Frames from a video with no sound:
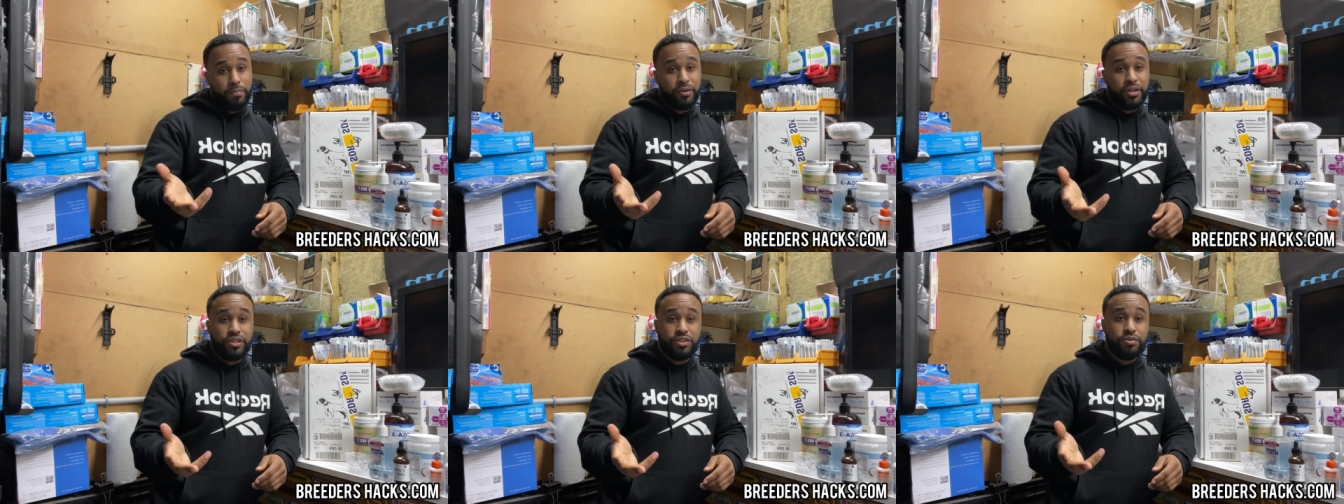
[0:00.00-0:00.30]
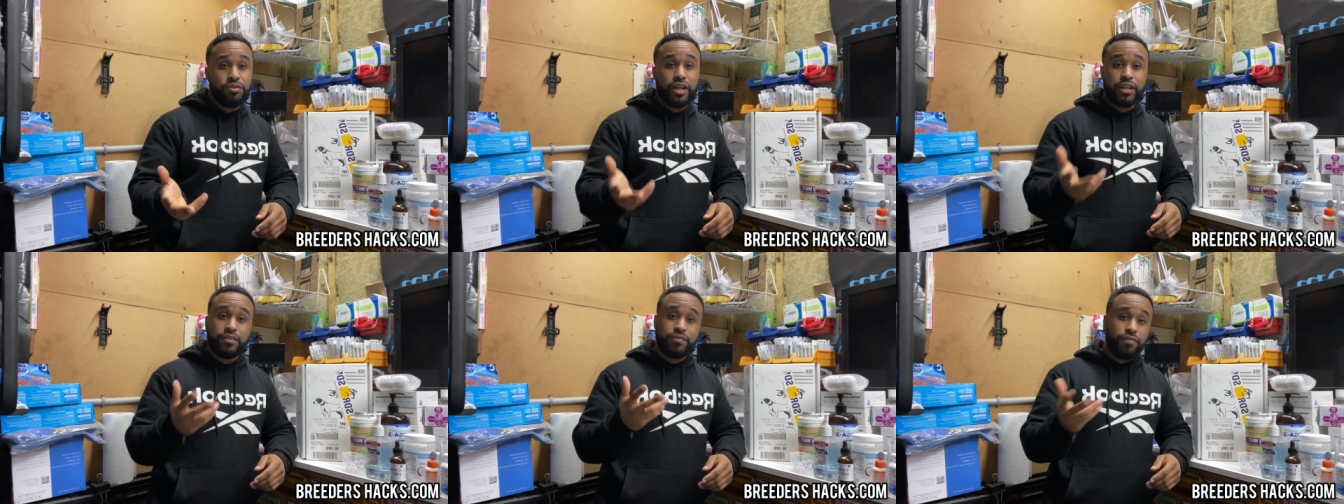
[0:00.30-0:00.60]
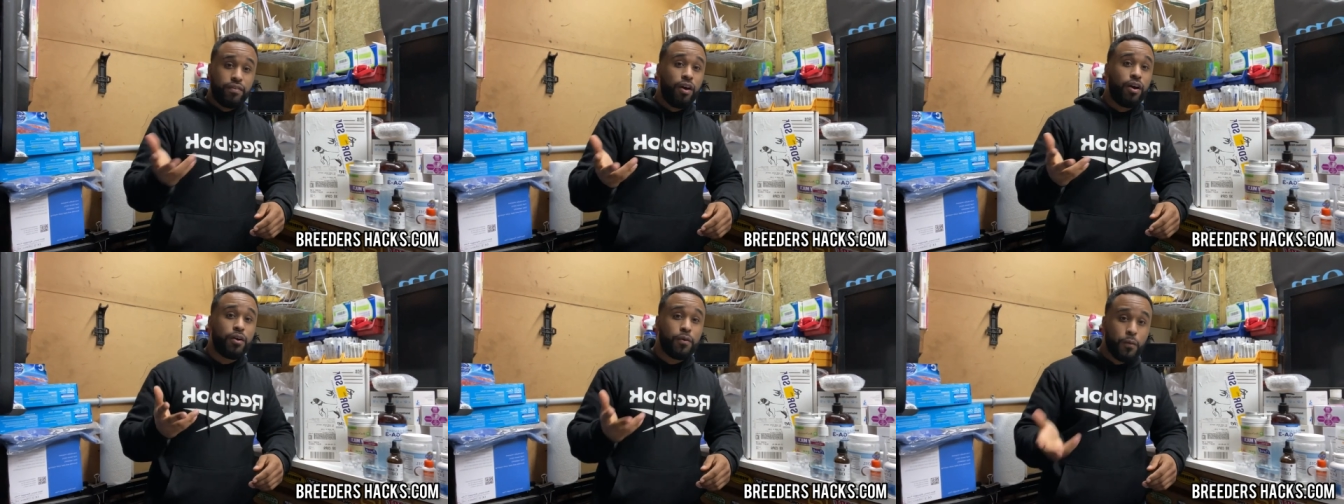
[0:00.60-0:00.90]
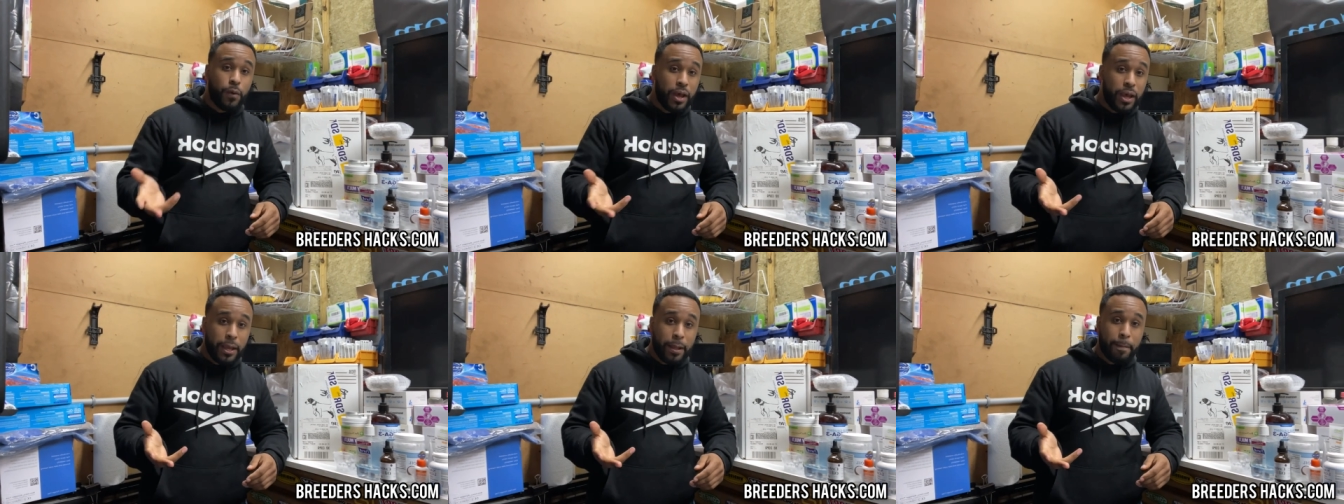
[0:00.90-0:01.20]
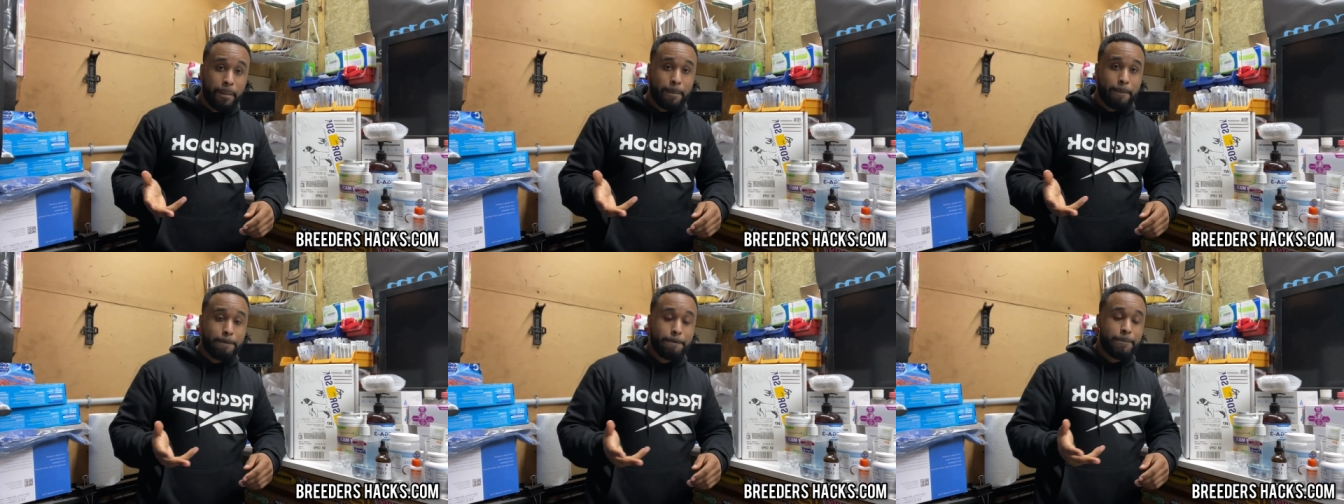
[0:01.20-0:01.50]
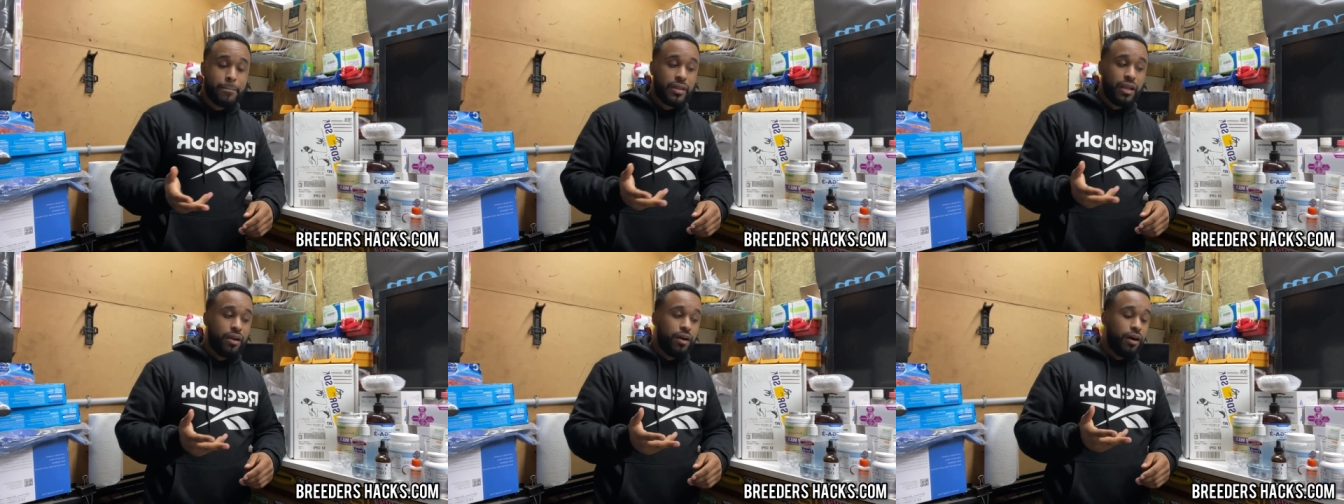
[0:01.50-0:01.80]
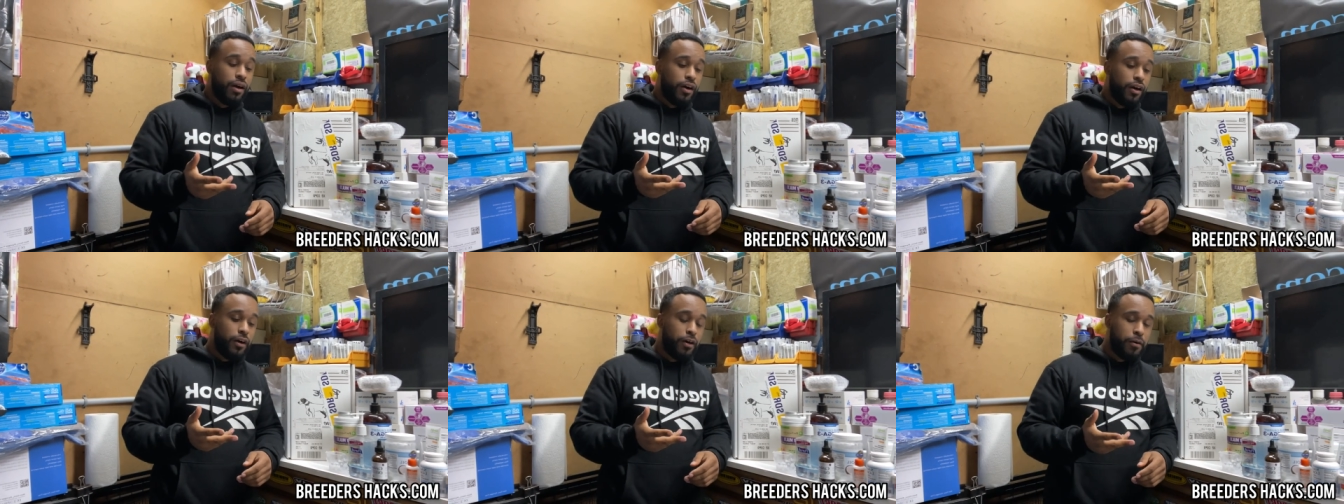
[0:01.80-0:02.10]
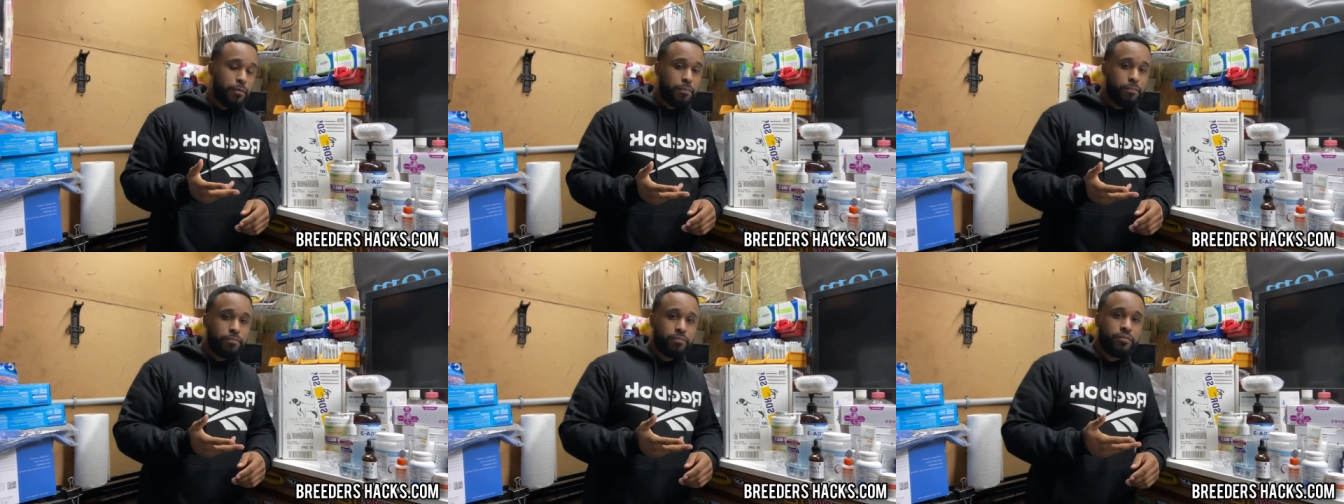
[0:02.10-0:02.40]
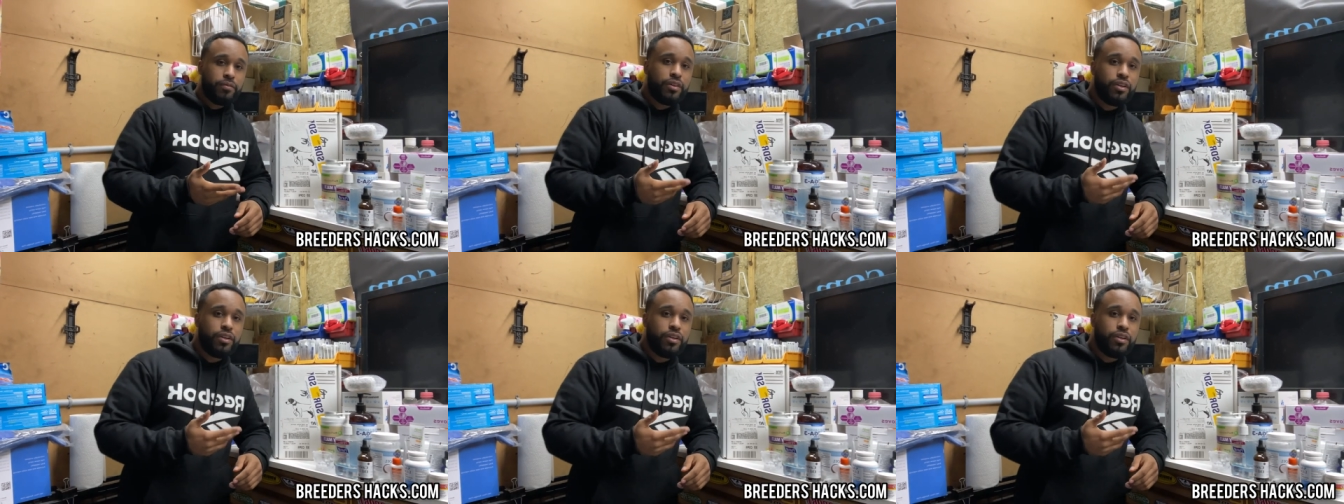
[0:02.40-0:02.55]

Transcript: to breed to that's far away, and